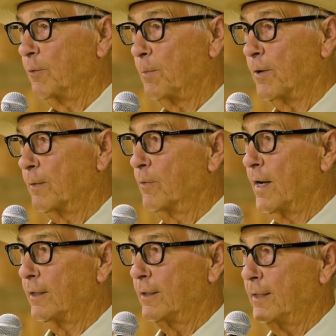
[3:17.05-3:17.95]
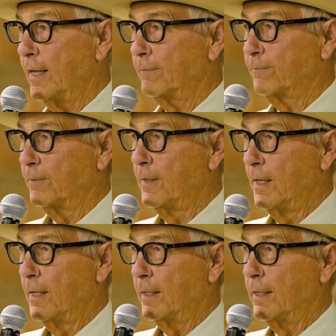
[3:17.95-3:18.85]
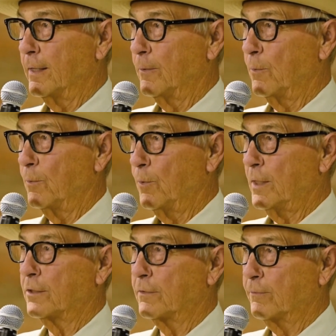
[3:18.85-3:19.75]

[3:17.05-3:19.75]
We put them right on that West